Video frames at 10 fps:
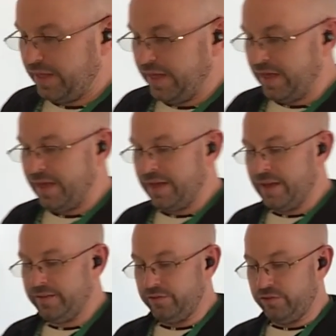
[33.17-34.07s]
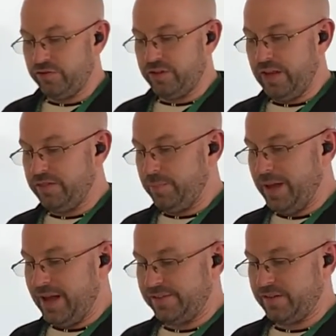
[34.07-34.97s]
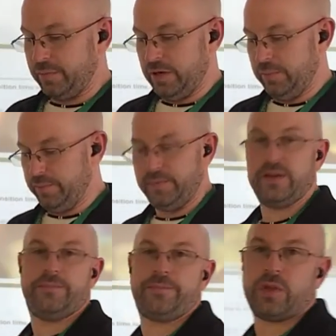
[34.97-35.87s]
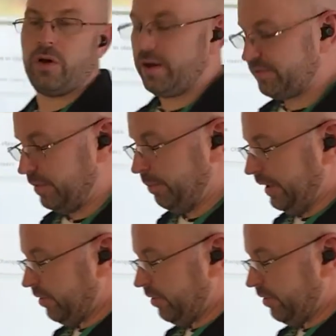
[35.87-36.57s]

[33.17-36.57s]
and you should get the pass come up. Awesome, the